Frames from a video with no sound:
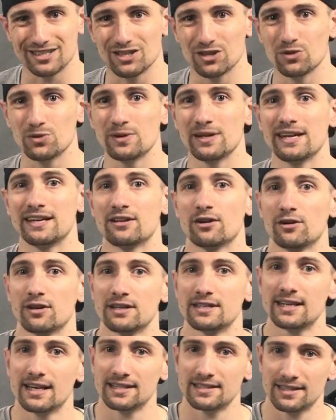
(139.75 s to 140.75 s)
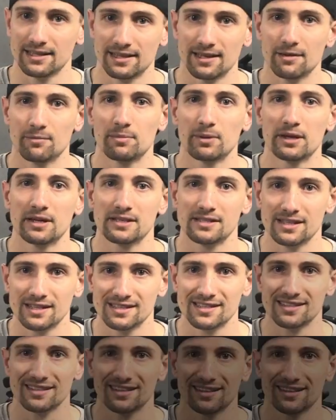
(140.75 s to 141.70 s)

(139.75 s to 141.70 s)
do need on a day-to-day -day basis.